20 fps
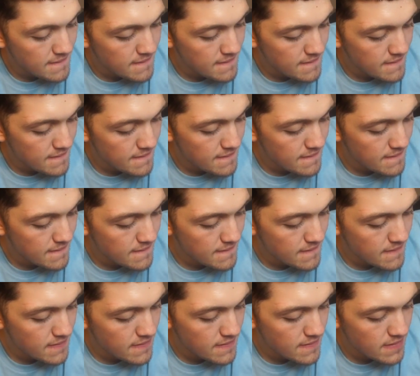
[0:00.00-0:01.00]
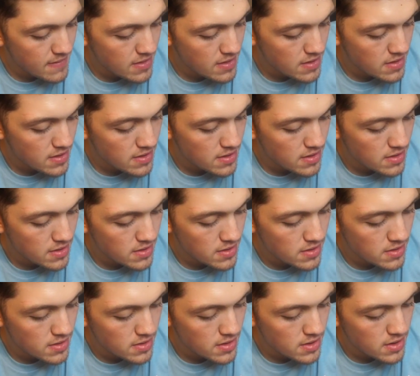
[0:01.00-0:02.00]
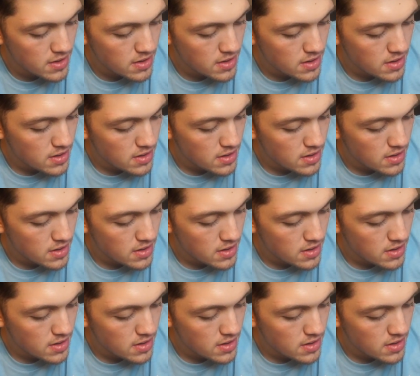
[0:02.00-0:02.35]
[no speech]